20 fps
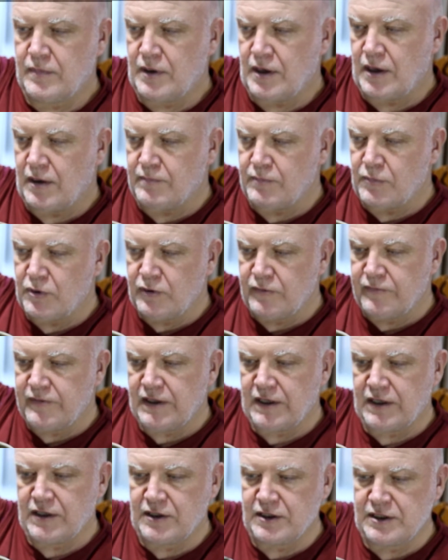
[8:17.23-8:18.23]
moving
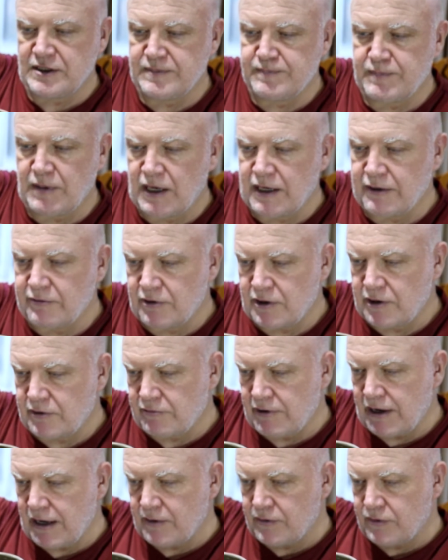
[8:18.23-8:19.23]
in a spiral
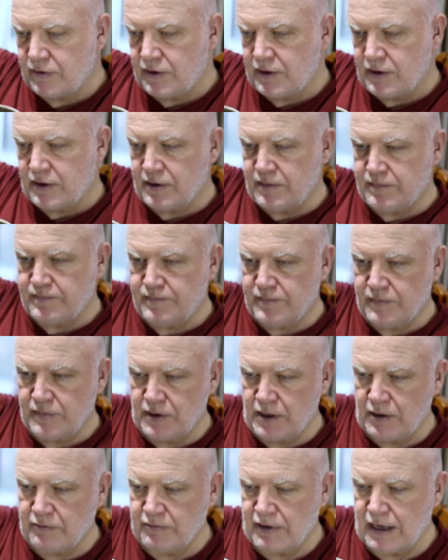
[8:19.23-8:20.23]
around
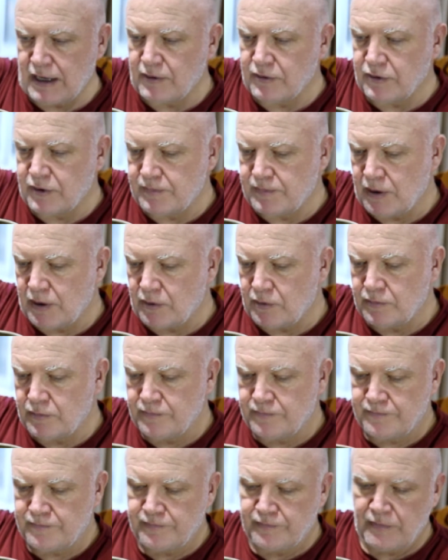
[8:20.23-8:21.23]
the bowl
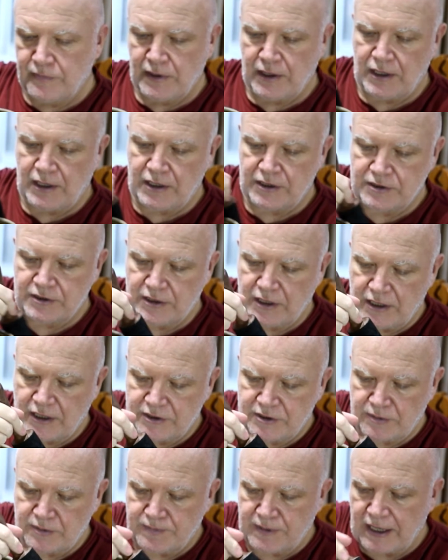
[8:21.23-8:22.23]
as
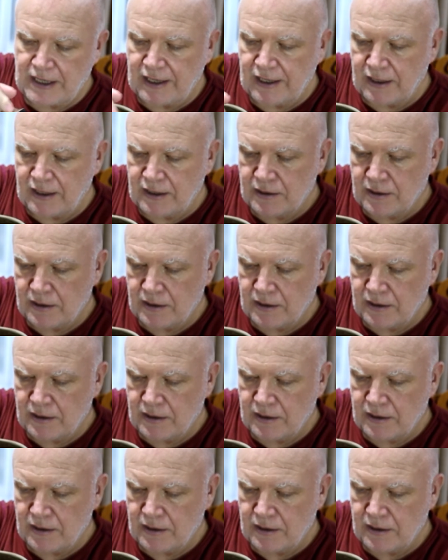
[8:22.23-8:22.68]
you're playing.